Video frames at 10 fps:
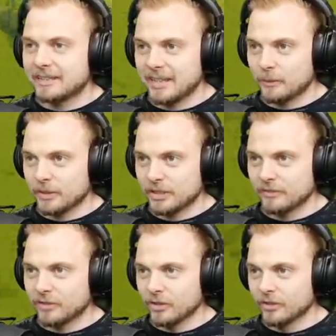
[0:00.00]
thing which
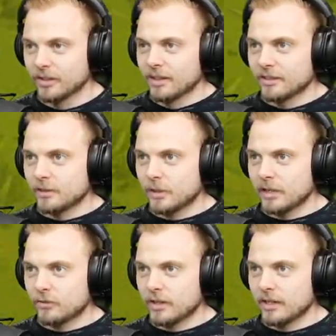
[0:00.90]
I've done. So you
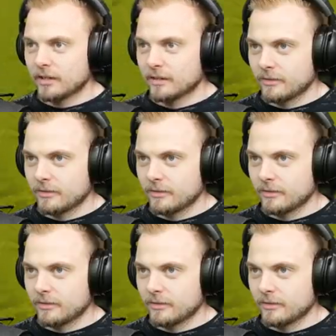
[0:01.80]
guys ready?